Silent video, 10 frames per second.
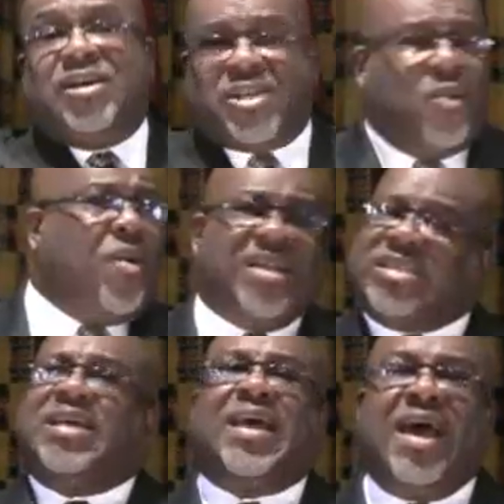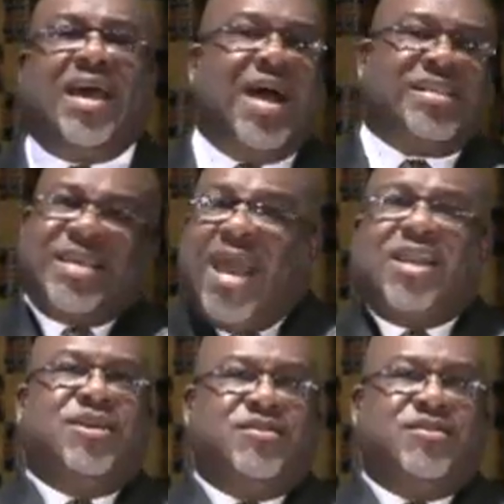So once again, I say to